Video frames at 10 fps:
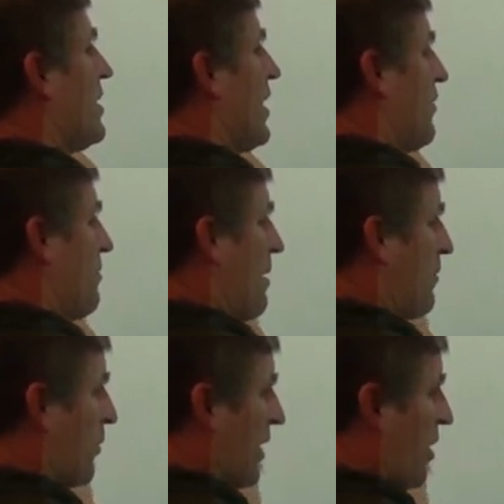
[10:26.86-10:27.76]
And
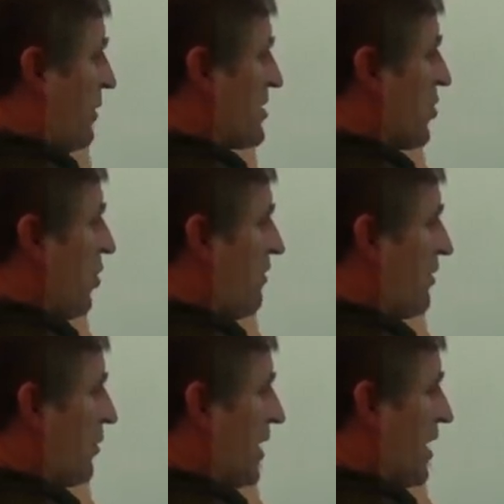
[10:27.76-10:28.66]
remember, we always go over
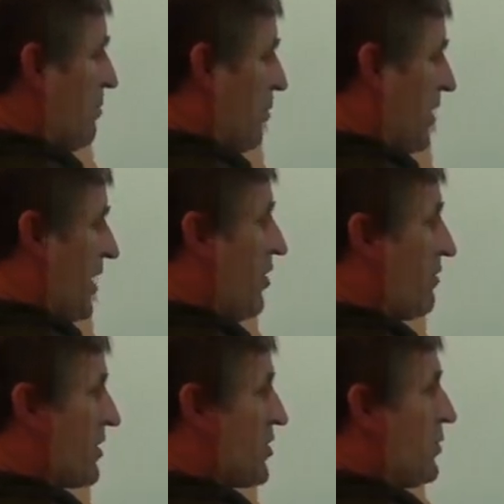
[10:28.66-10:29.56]
1 up 1 and
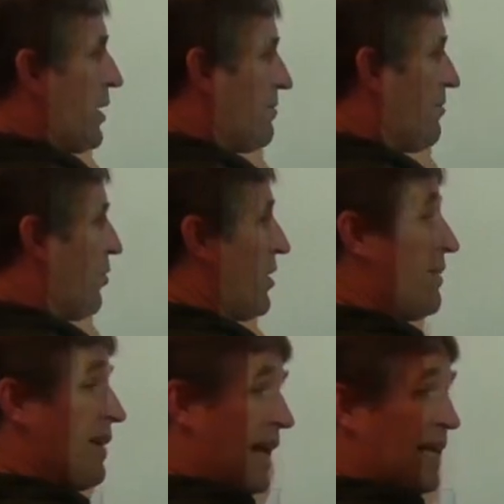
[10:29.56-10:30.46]
over 2 up 4
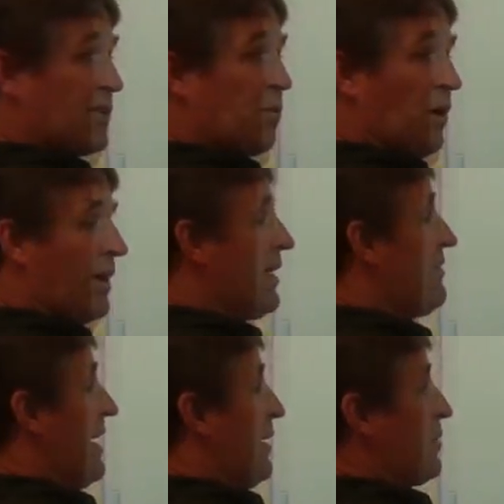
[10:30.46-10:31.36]
if A is 1.
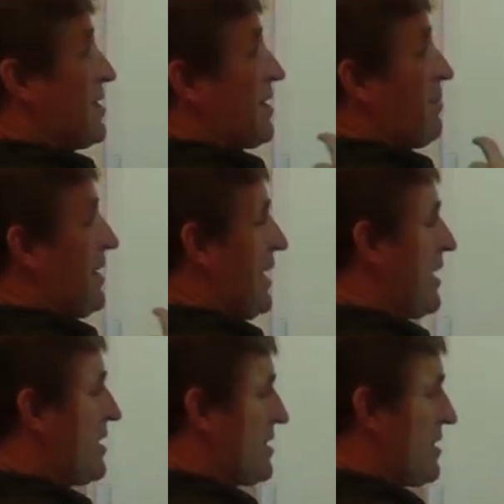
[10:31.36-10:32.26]
If A was something
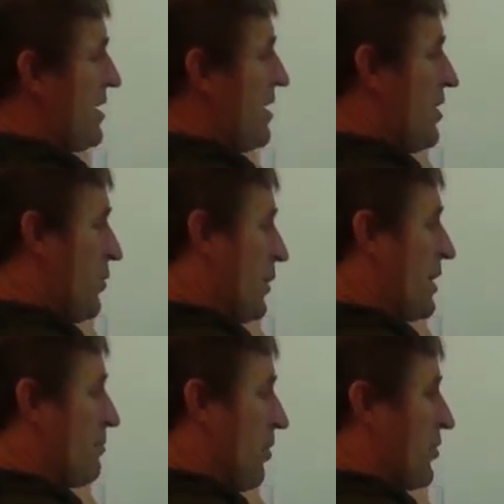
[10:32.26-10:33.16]
else, we
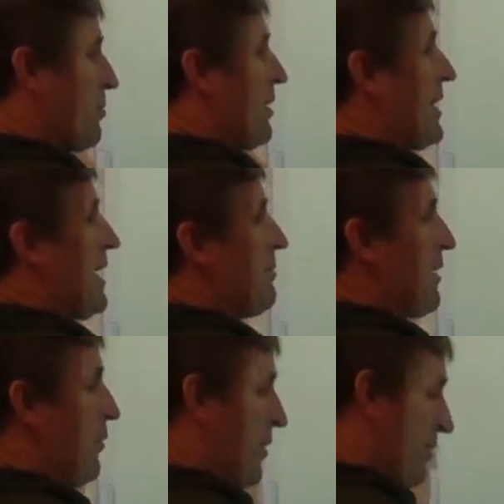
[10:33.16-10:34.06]
can multiply that
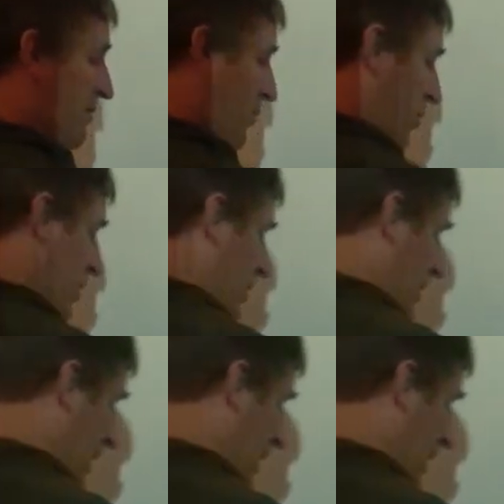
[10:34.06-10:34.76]
by 1 and 4.